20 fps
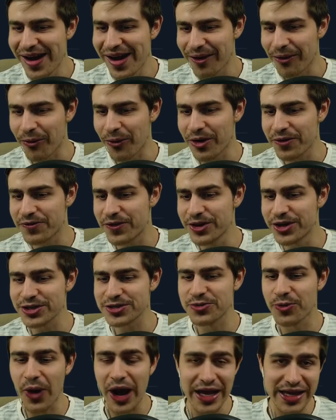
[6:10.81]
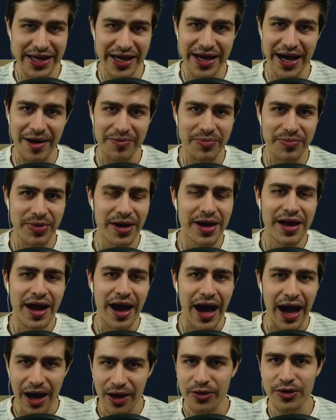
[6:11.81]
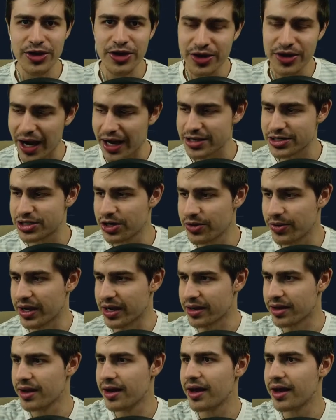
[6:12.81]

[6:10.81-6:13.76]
Or if you're just waking up, how are you guys doing?